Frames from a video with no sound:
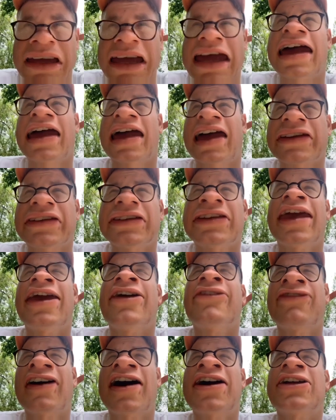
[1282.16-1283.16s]
yeah,
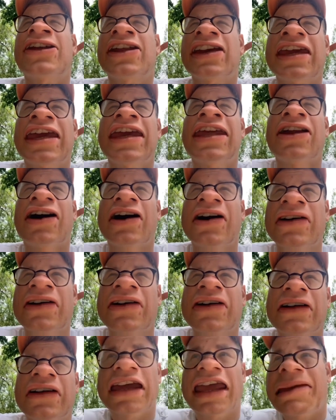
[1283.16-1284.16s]
fucking a keto.
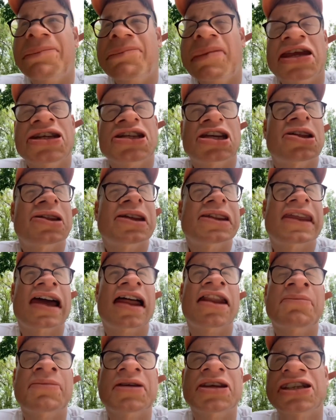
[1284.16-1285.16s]
He basically
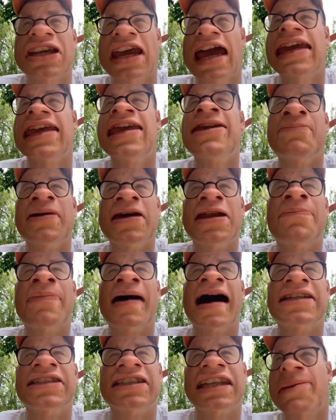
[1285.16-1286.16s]
telling me, say, I keep eating
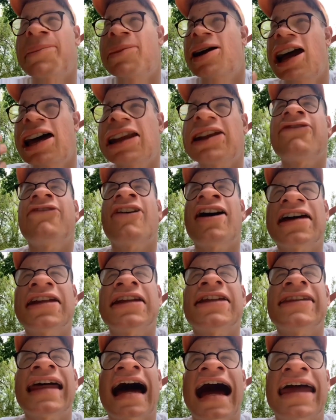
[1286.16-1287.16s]
pasta, I'm gonna
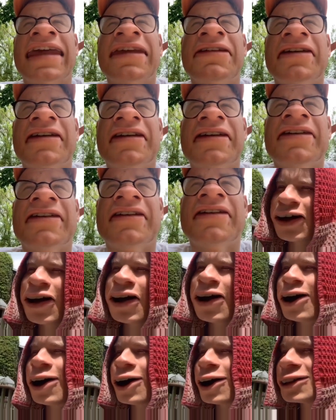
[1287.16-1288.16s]
fucking die.
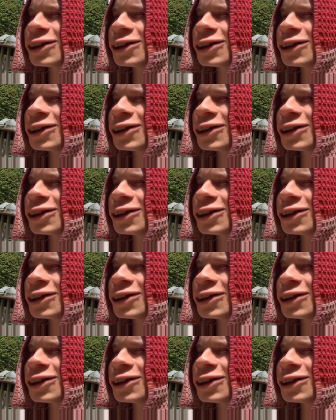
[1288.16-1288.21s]
Oh,